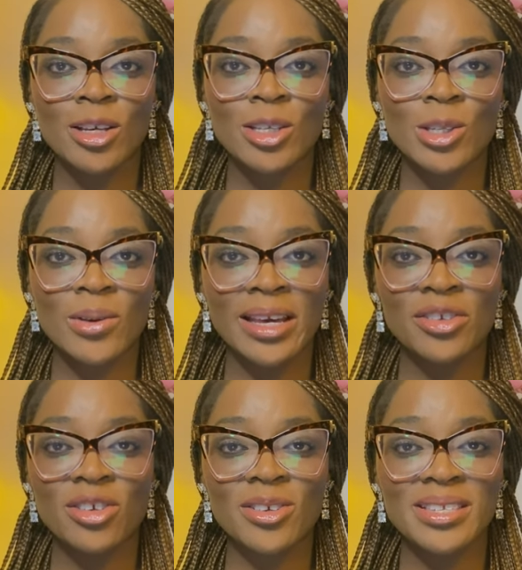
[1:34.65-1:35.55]
So they
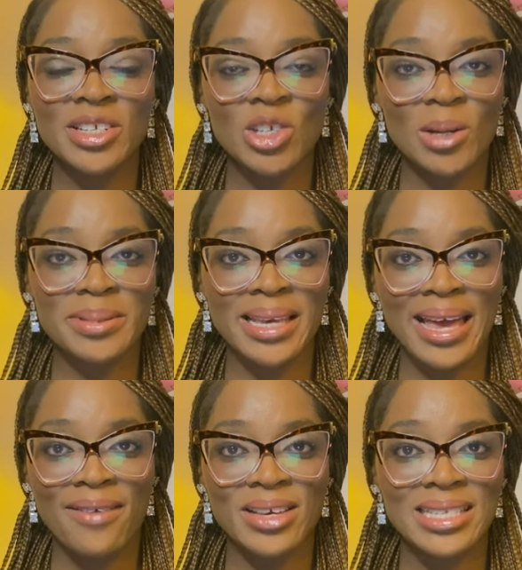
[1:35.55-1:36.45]
introduced a job
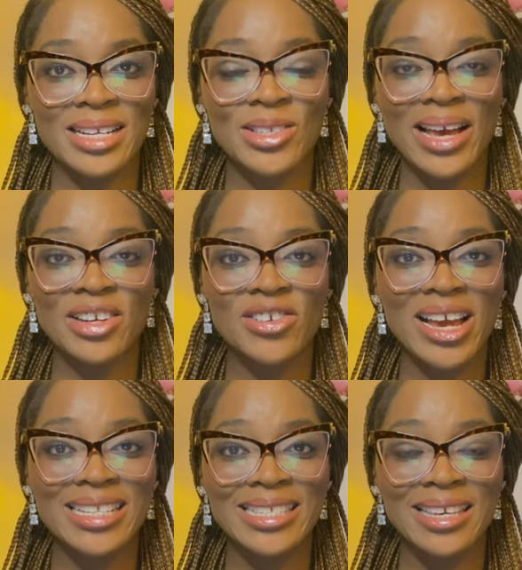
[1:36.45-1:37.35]
seeker visa to
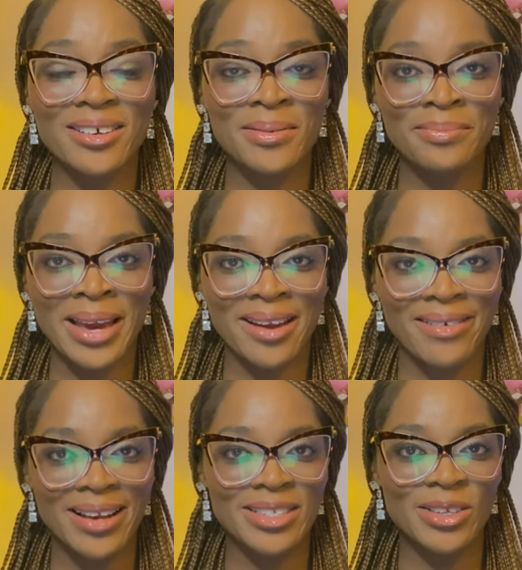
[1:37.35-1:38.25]
attract skilled
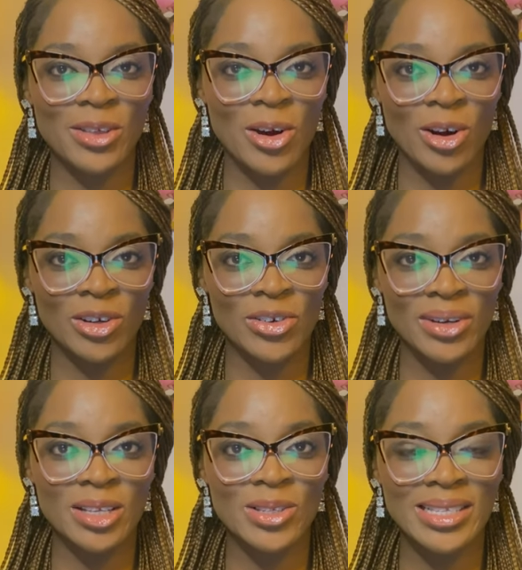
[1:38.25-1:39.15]
migrants to the
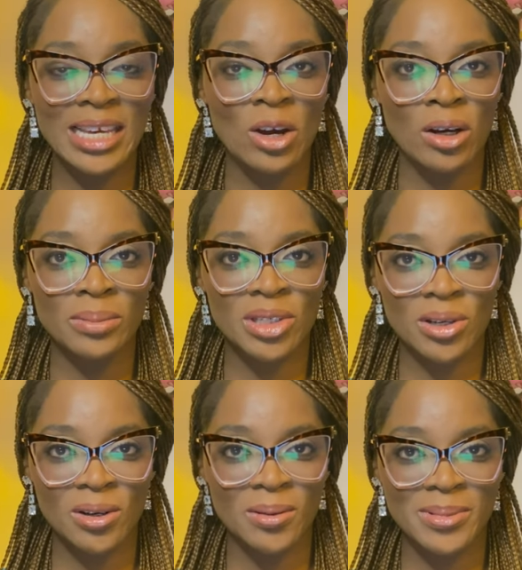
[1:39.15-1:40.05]
country to take up
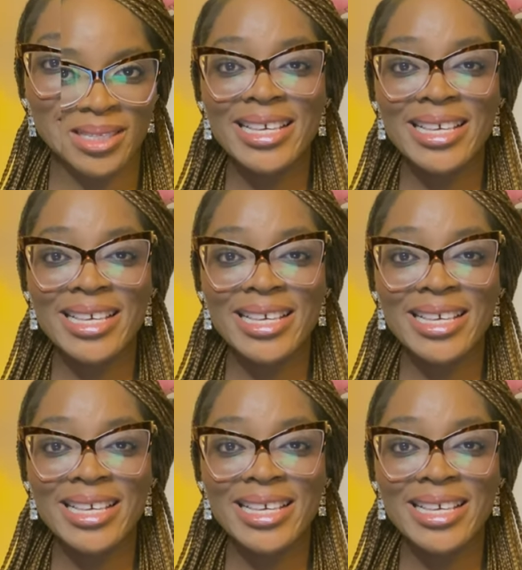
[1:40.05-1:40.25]
jobs.